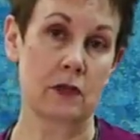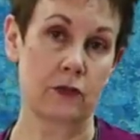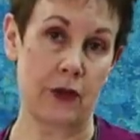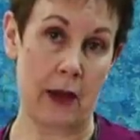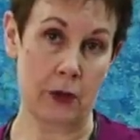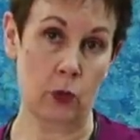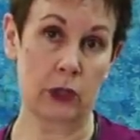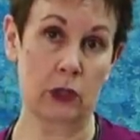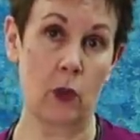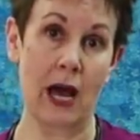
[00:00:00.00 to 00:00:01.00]
the fabric
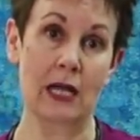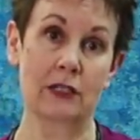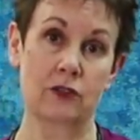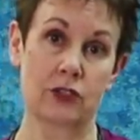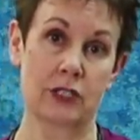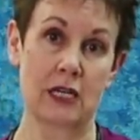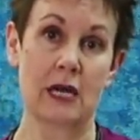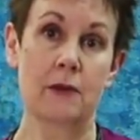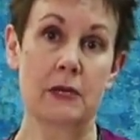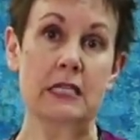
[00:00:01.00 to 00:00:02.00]
really well and there's
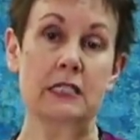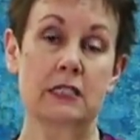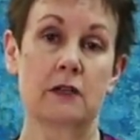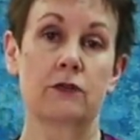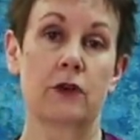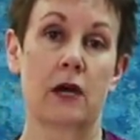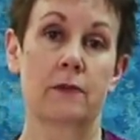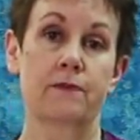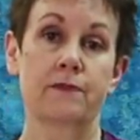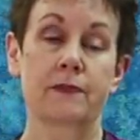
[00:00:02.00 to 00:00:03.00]
pieces of
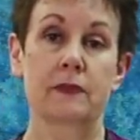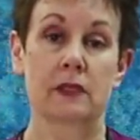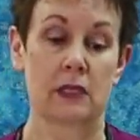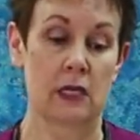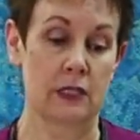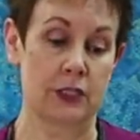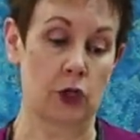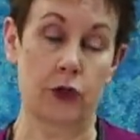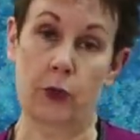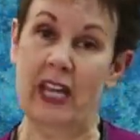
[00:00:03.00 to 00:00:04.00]
um,
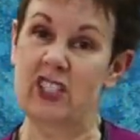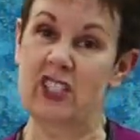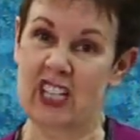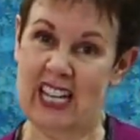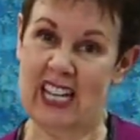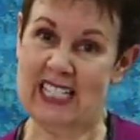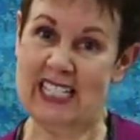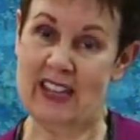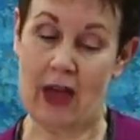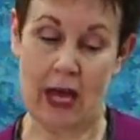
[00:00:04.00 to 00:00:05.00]
still threads are connected
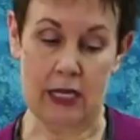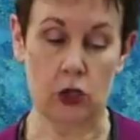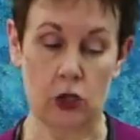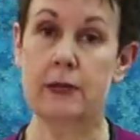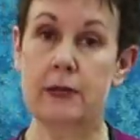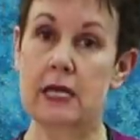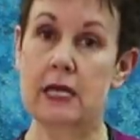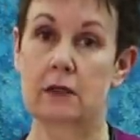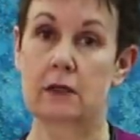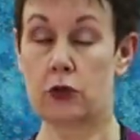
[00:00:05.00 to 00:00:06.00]
in that. It could
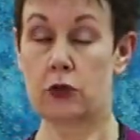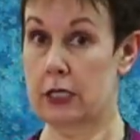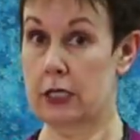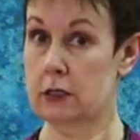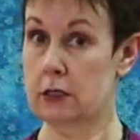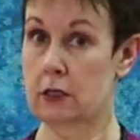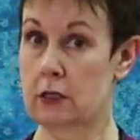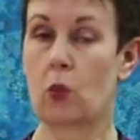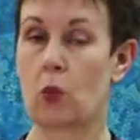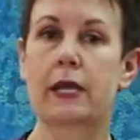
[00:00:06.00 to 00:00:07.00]
be two things.
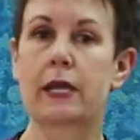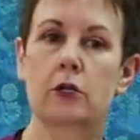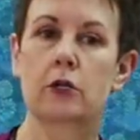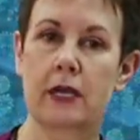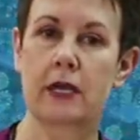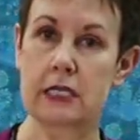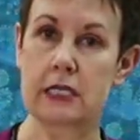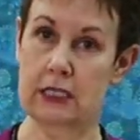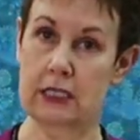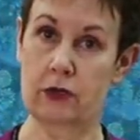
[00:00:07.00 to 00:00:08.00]
One, it could be that you need to
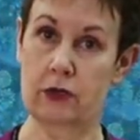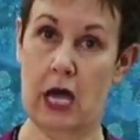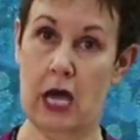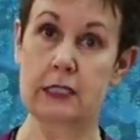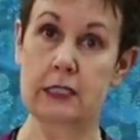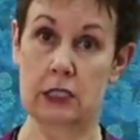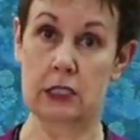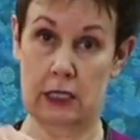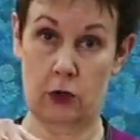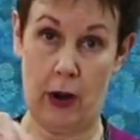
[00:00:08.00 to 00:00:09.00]
clean out the dies, you need to
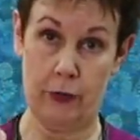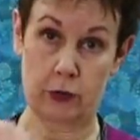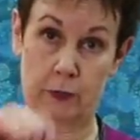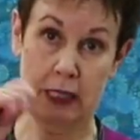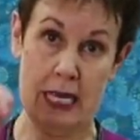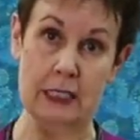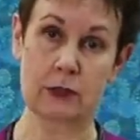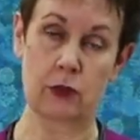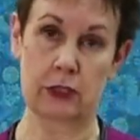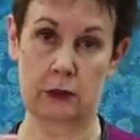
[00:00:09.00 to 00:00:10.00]
clean out around those
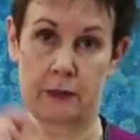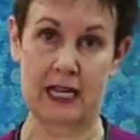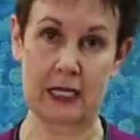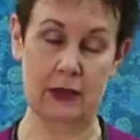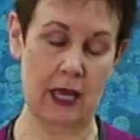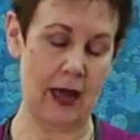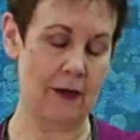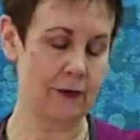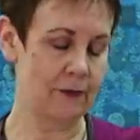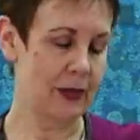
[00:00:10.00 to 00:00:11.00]
blades with a little pick they
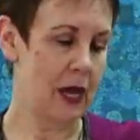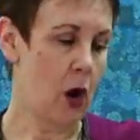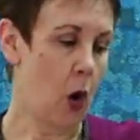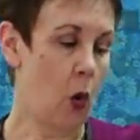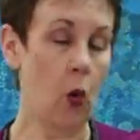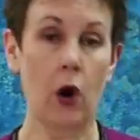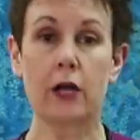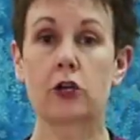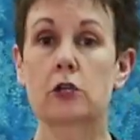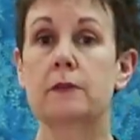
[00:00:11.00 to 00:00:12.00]
have.
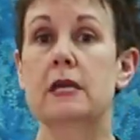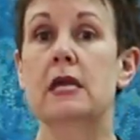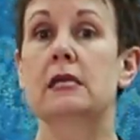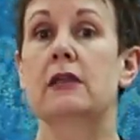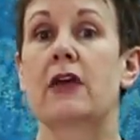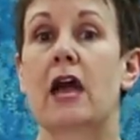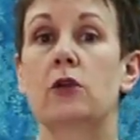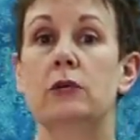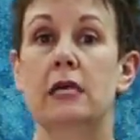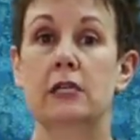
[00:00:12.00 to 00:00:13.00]
Or it could mean
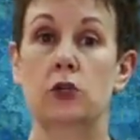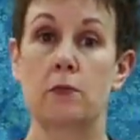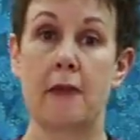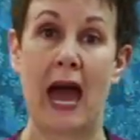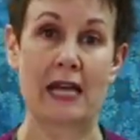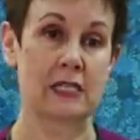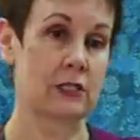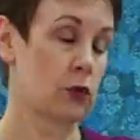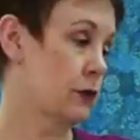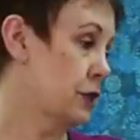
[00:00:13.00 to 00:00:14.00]
that you need a new mat
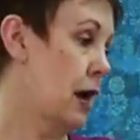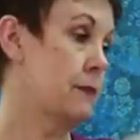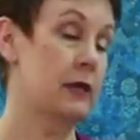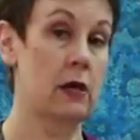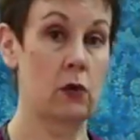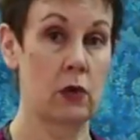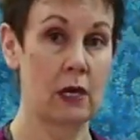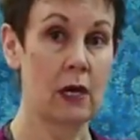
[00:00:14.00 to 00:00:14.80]
because over time they